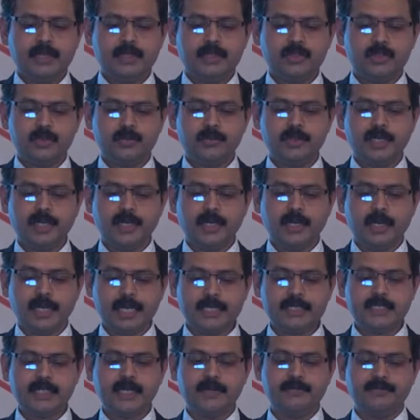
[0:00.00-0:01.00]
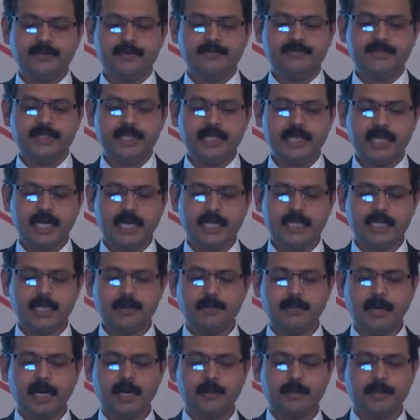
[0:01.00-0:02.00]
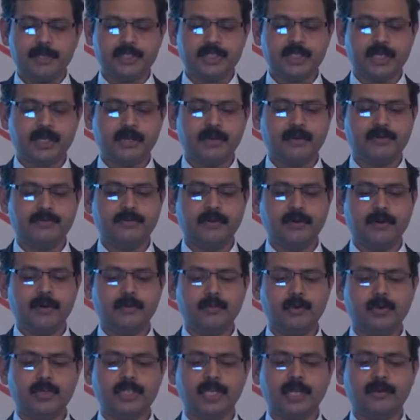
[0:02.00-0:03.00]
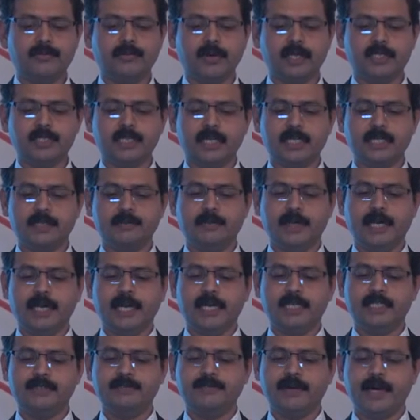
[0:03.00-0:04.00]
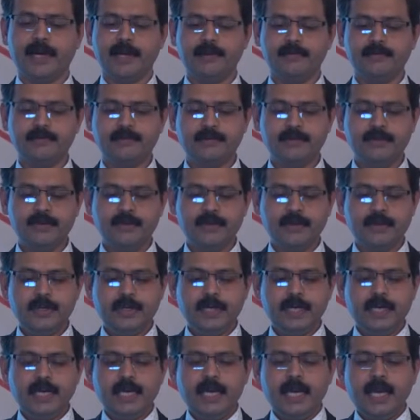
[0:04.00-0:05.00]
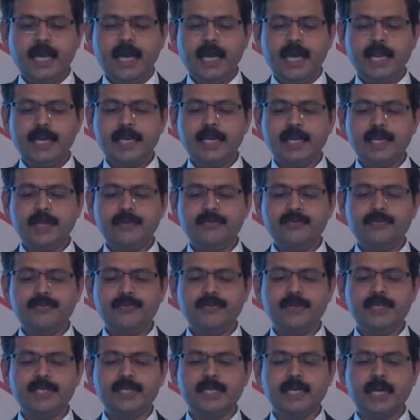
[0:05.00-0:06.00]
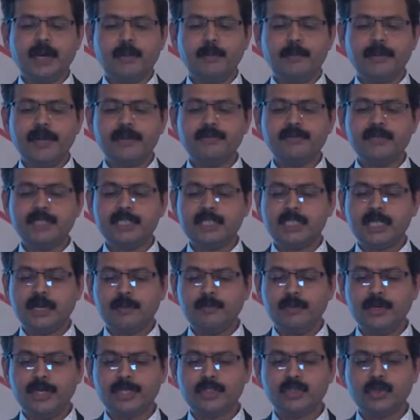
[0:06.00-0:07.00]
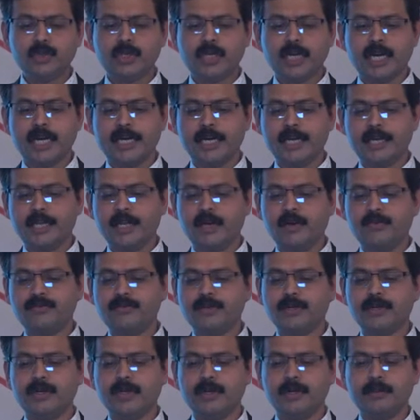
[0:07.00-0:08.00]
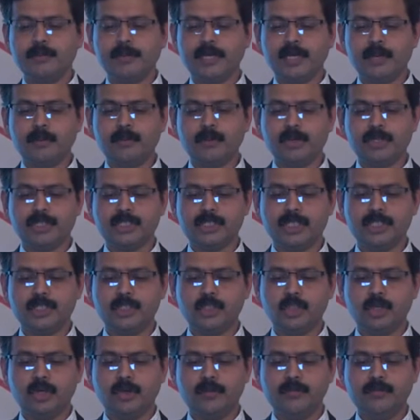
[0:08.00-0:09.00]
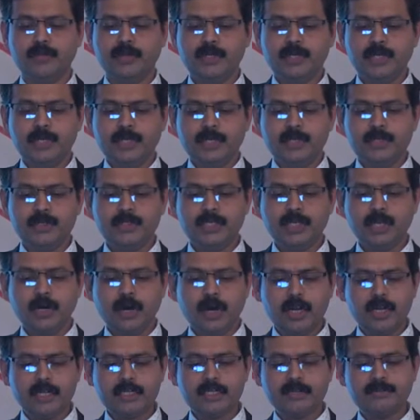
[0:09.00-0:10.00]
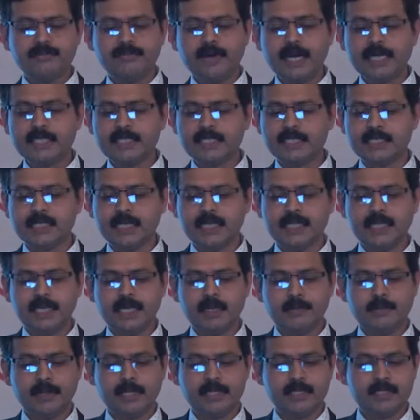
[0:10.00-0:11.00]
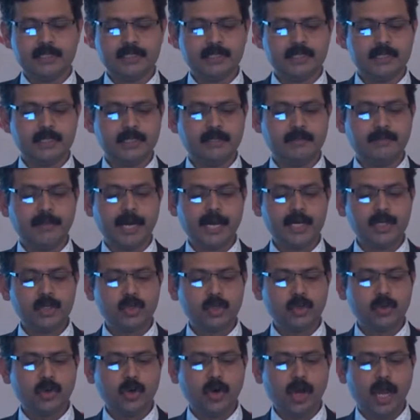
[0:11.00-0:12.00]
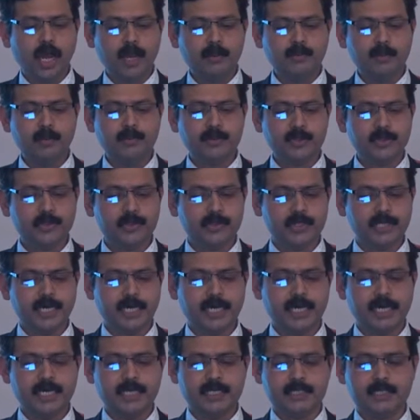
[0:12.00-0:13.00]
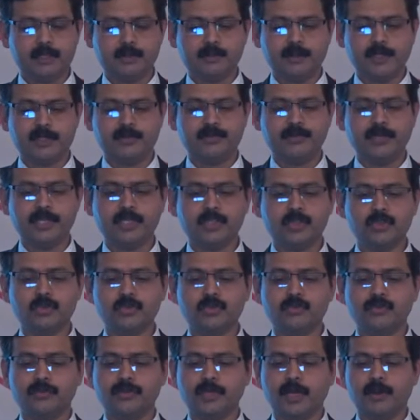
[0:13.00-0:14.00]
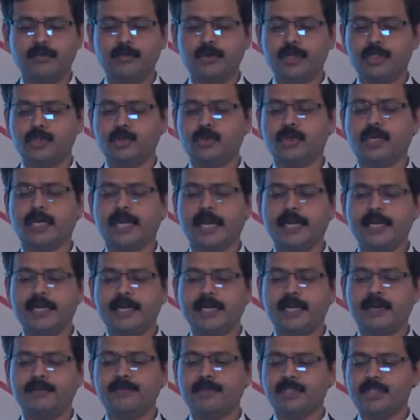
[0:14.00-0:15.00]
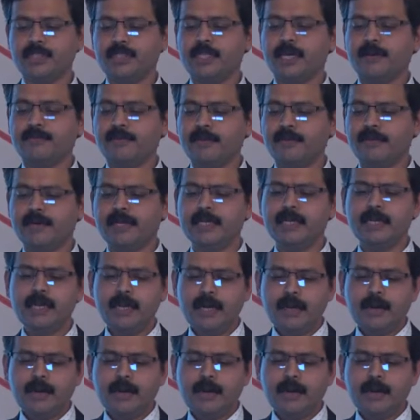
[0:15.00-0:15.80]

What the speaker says: to be less than 50, and then blood pressure of more than 130 by 85. And if we compare with WHO criteria of metabolic syndrome, you see all other factors are there, but microalbuminuria is specific to WHO criteria which they have given.